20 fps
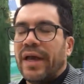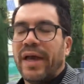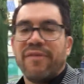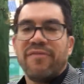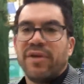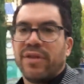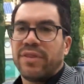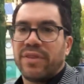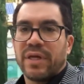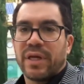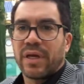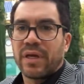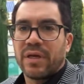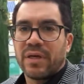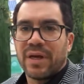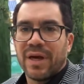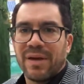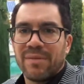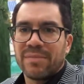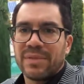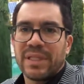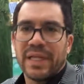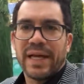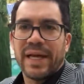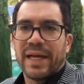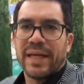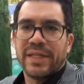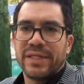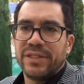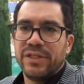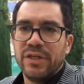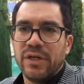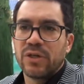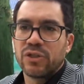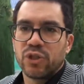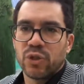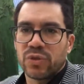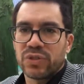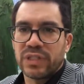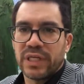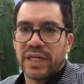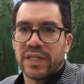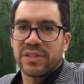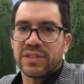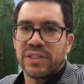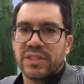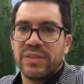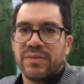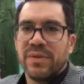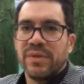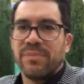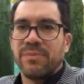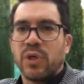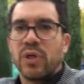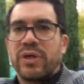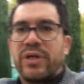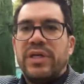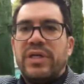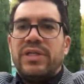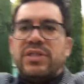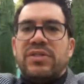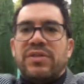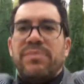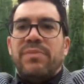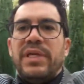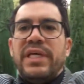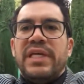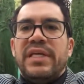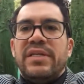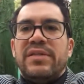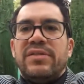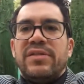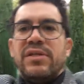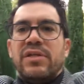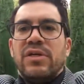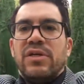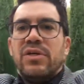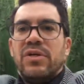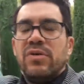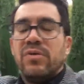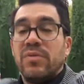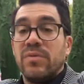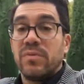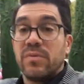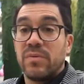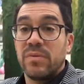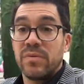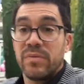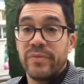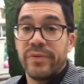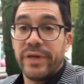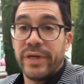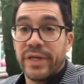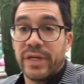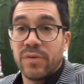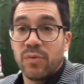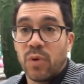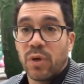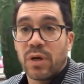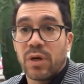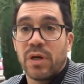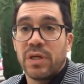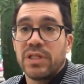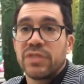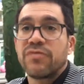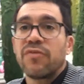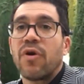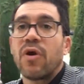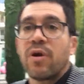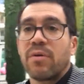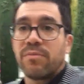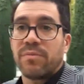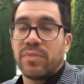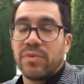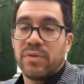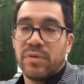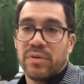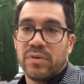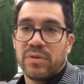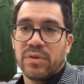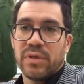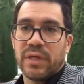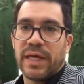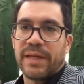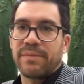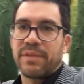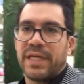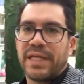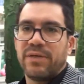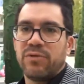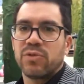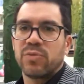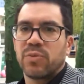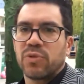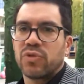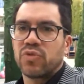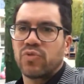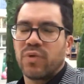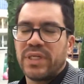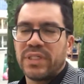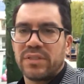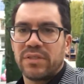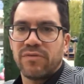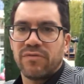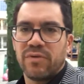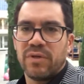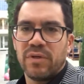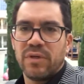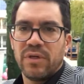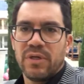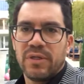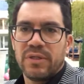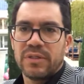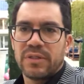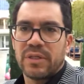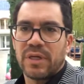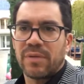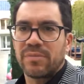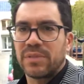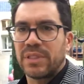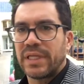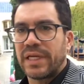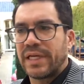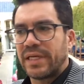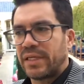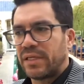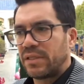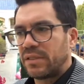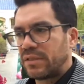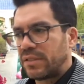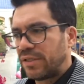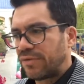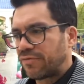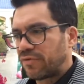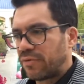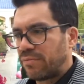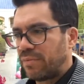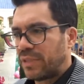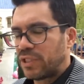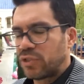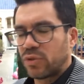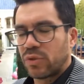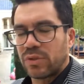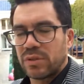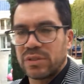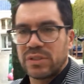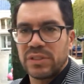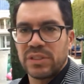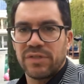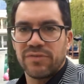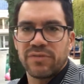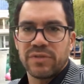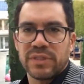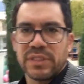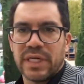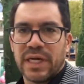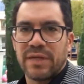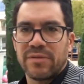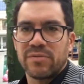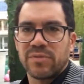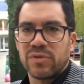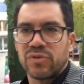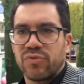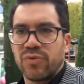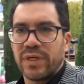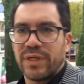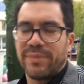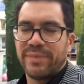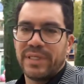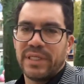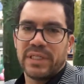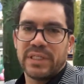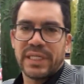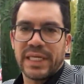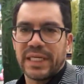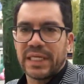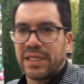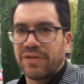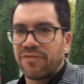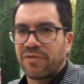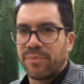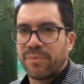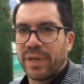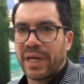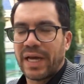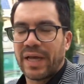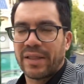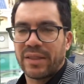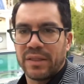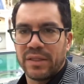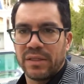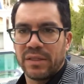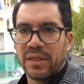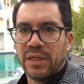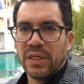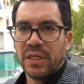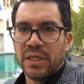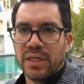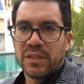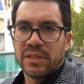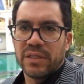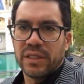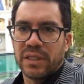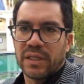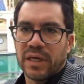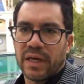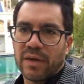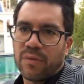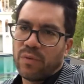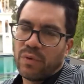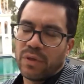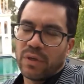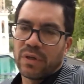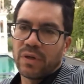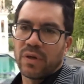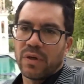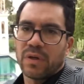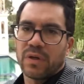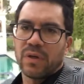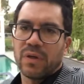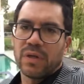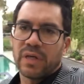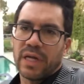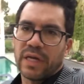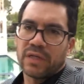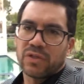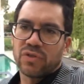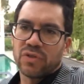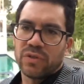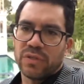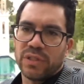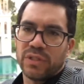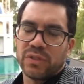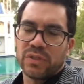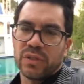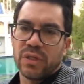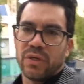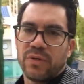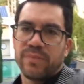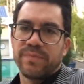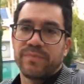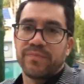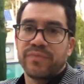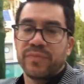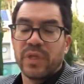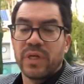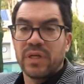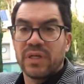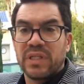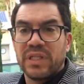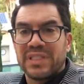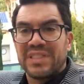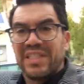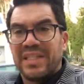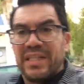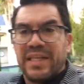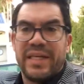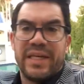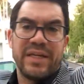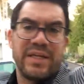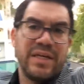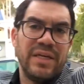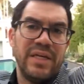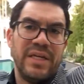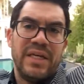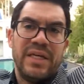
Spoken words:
everything. I'm glad, you know, Joel Salatin marketed to me to go and work on his farm. I'm glad he was persuasive. I'm glad different mentors at different times persuaded me to take a different path than I would have gone on naturally. So click the link,